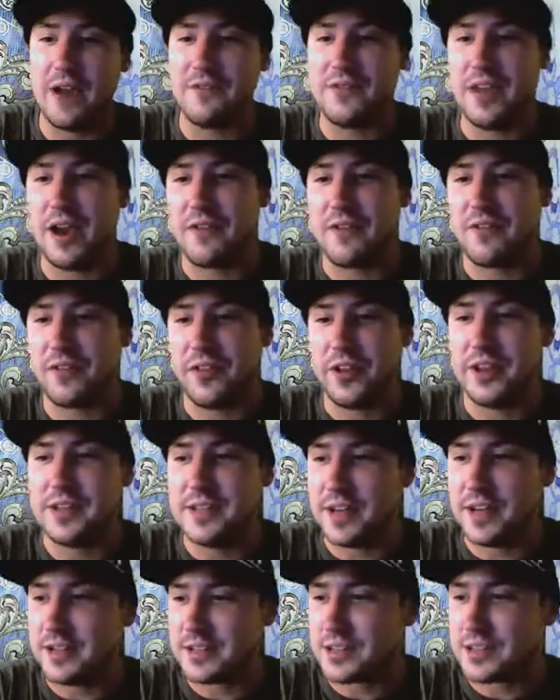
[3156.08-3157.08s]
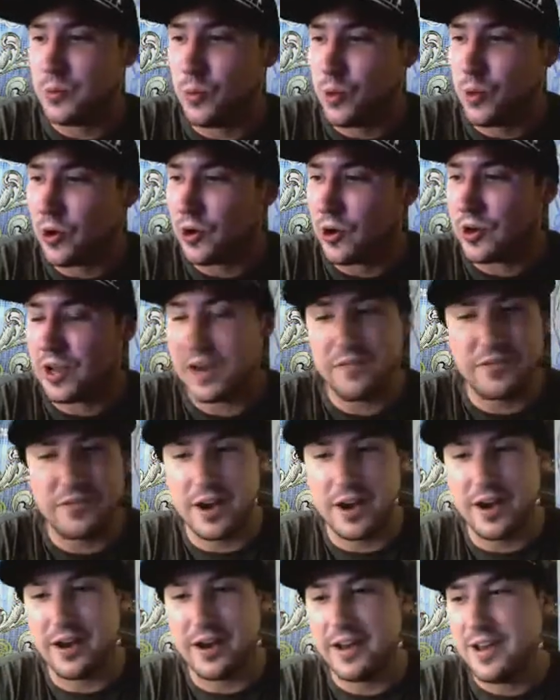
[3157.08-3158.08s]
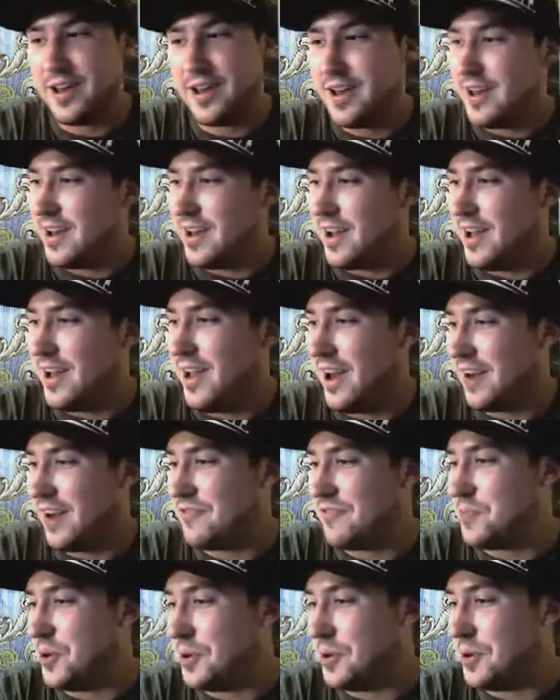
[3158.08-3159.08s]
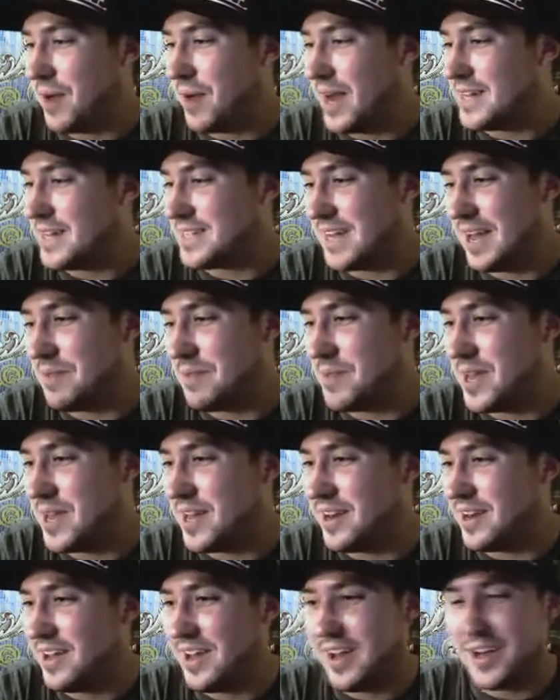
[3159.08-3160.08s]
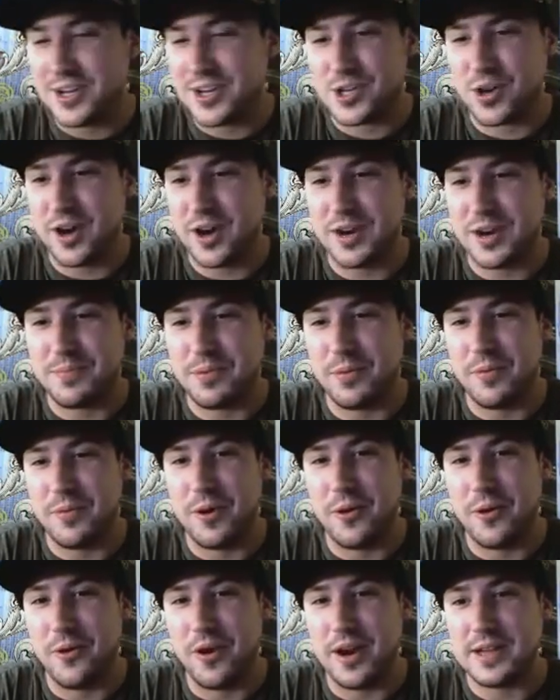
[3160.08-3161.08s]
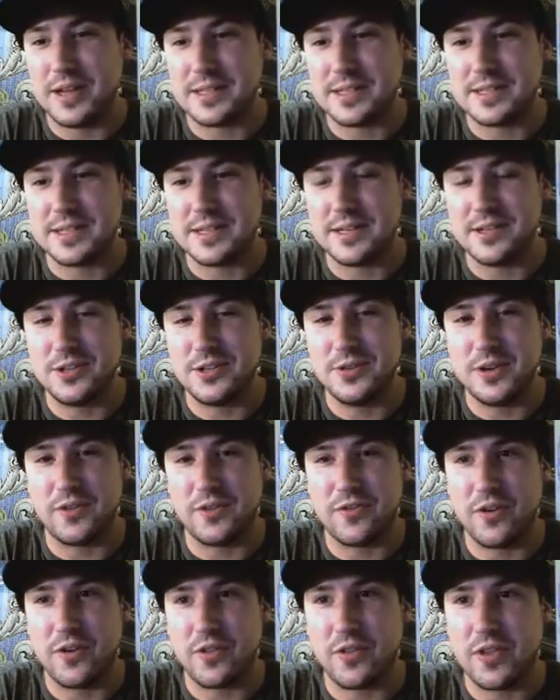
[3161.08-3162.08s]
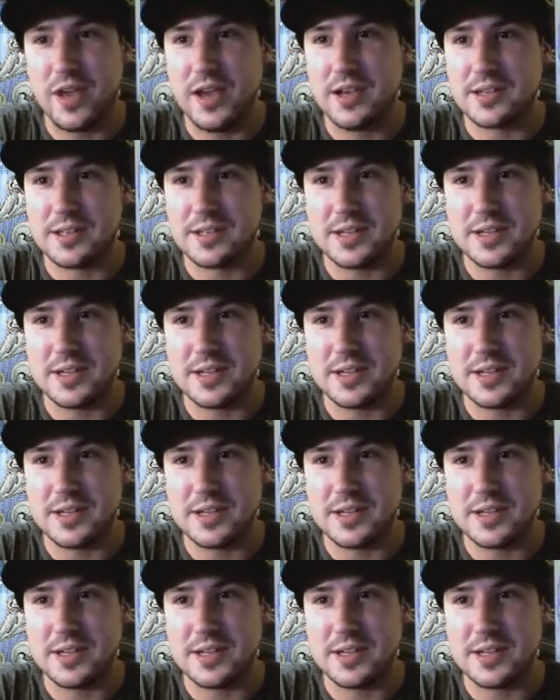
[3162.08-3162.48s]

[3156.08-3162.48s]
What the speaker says: definitely done some work. I've put my time in trying to promote races and do different things.